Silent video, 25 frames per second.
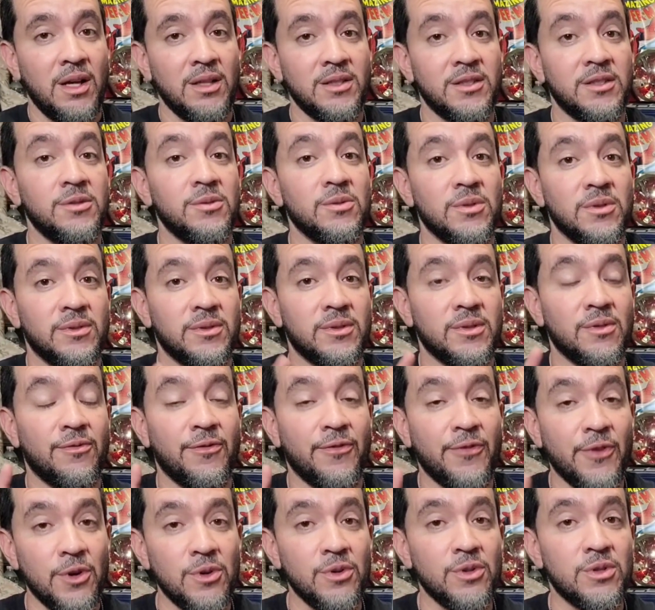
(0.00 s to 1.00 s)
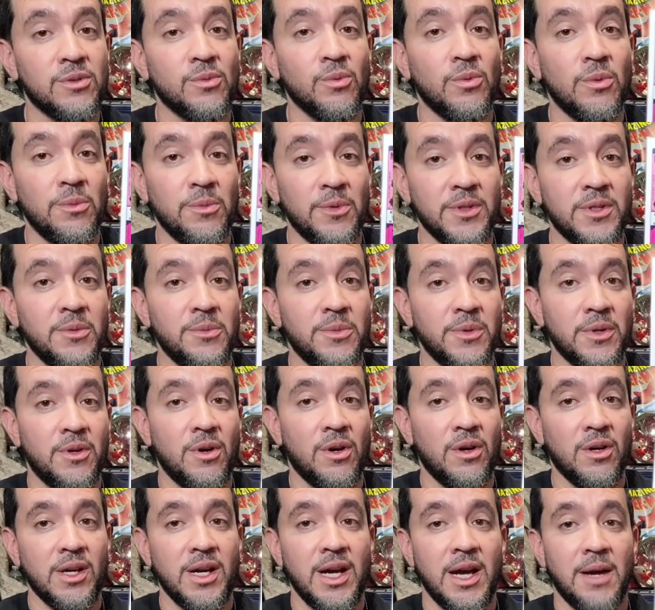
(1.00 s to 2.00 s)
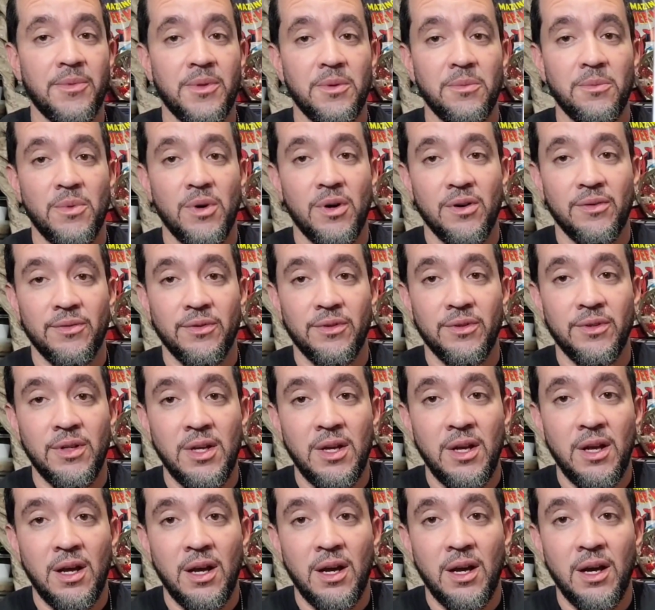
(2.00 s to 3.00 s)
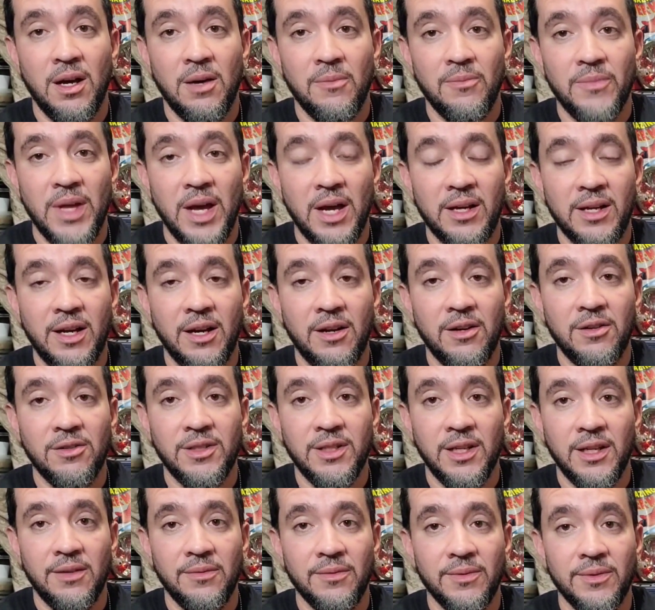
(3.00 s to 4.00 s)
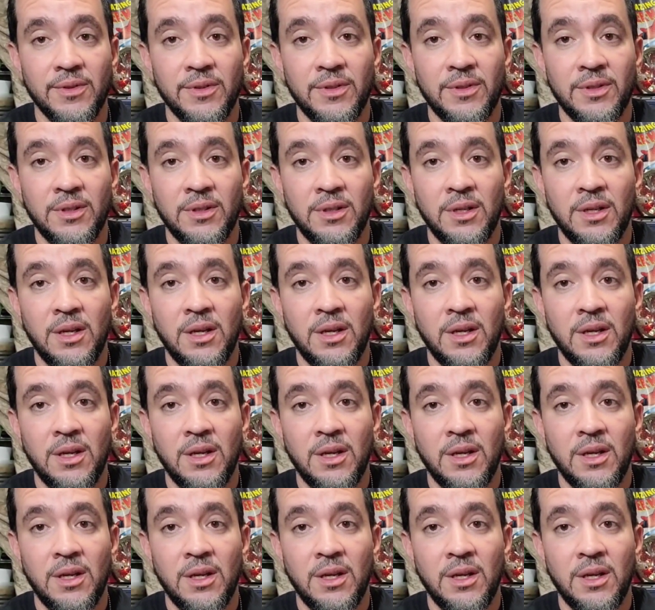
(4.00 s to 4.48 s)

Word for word: She was the first woman to be called Captain Marvel, um, not Carol Danvers.